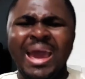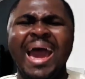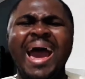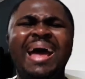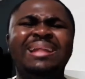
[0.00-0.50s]

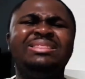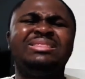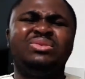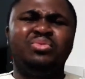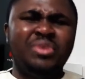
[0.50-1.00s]
and
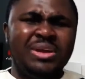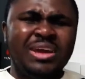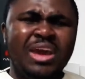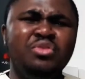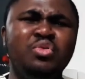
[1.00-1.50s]
3,
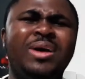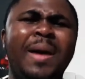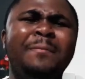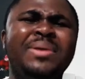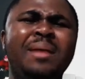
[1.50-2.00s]
you can
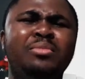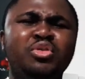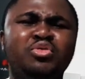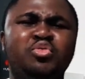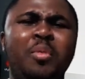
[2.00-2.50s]
be able
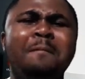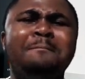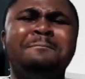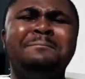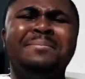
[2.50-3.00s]
to
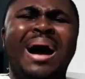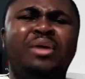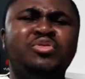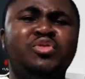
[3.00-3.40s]
mount